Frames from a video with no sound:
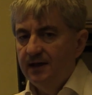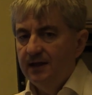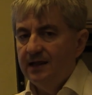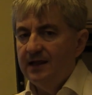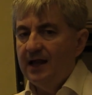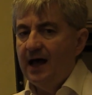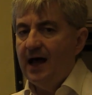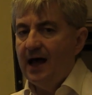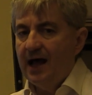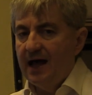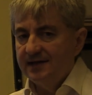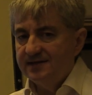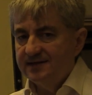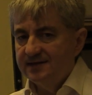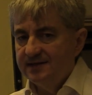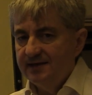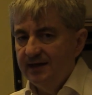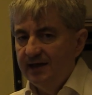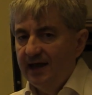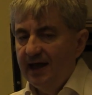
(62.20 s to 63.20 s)

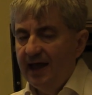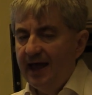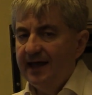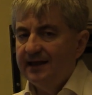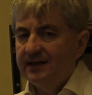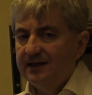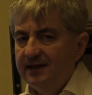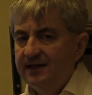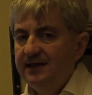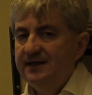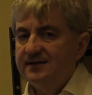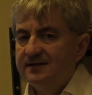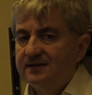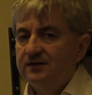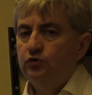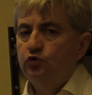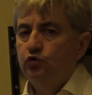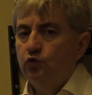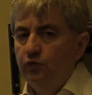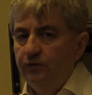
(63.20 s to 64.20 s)
last at
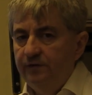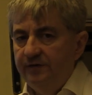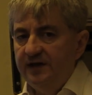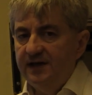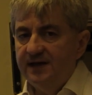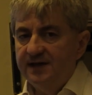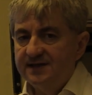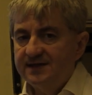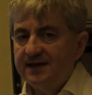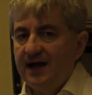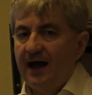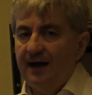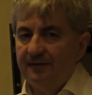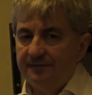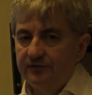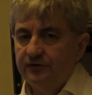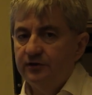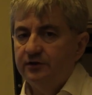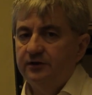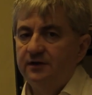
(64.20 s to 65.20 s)
least 2 weeks
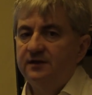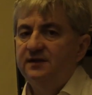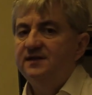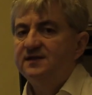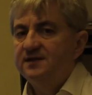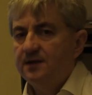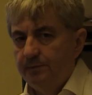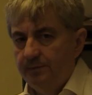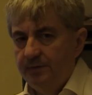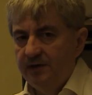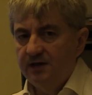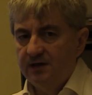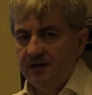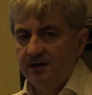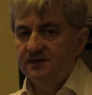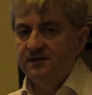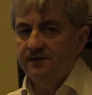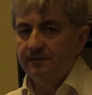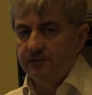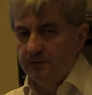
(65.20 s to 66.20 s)
after the
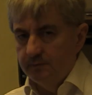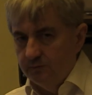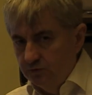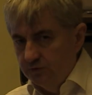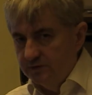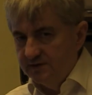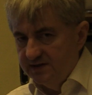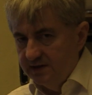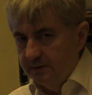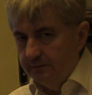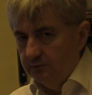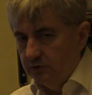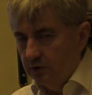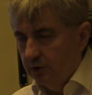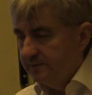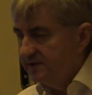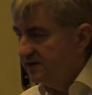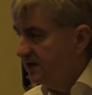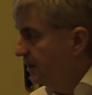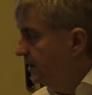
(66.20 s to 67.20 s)
disappearance of the mood
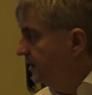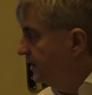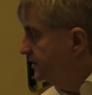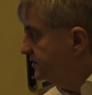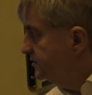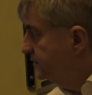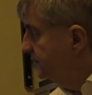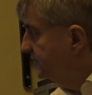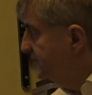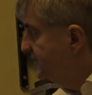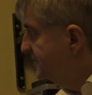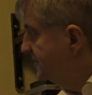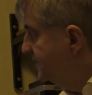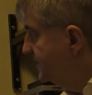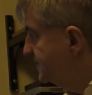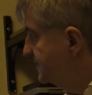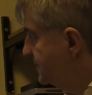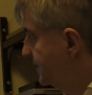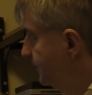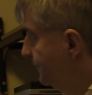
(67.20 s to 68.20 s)
symptoms. So this
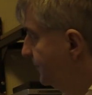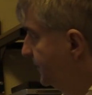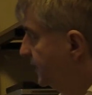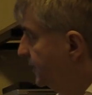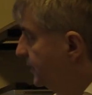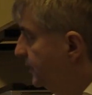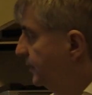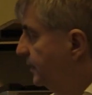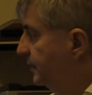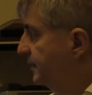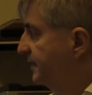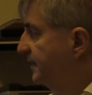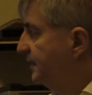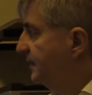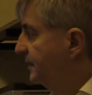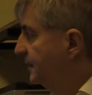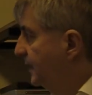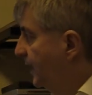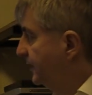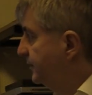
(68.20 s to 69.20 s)
is
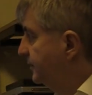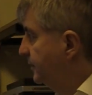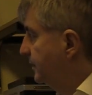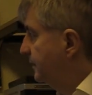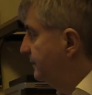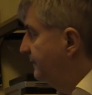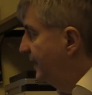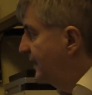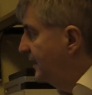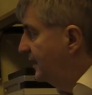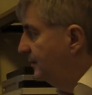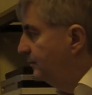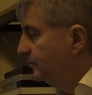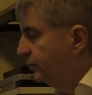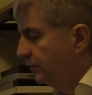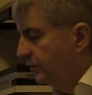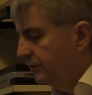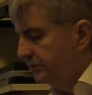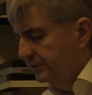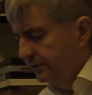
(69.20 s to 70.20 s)
the other very
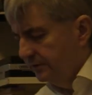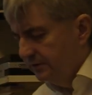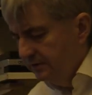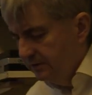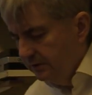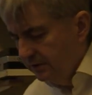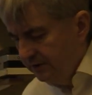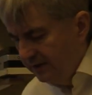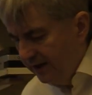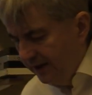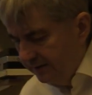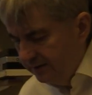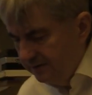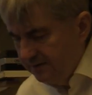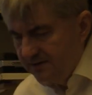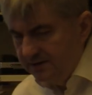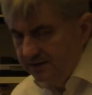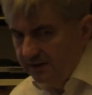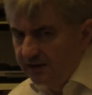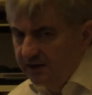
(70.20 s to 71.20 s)
important
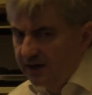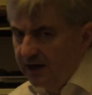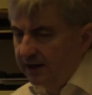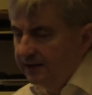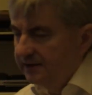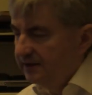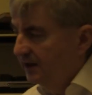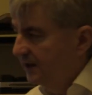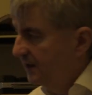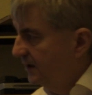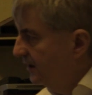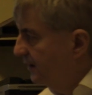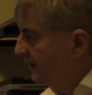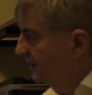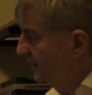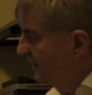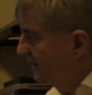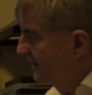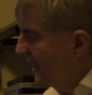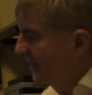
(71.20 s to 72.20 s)
diagnostic
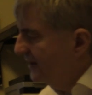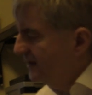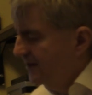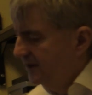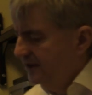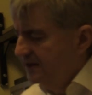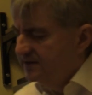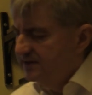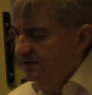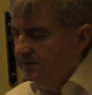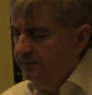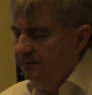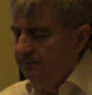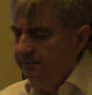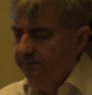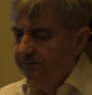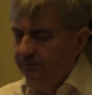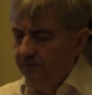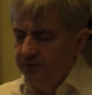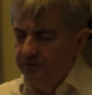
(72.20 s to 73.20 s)
criteria, that at least
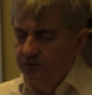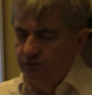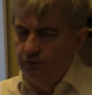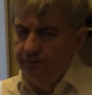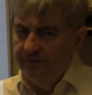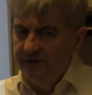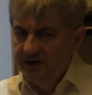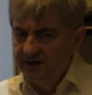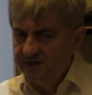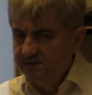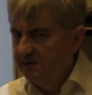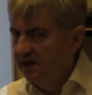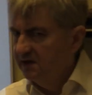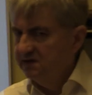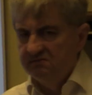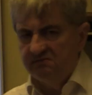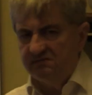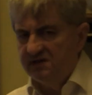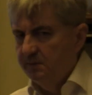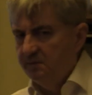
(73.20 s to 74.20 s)
for 2 weeks,
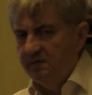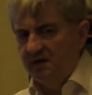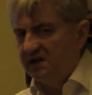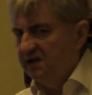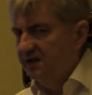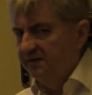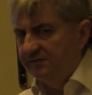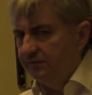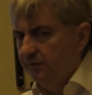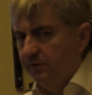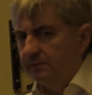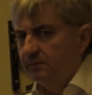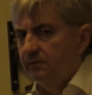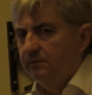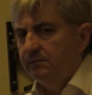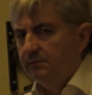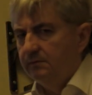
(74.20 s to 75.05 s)
but typically for a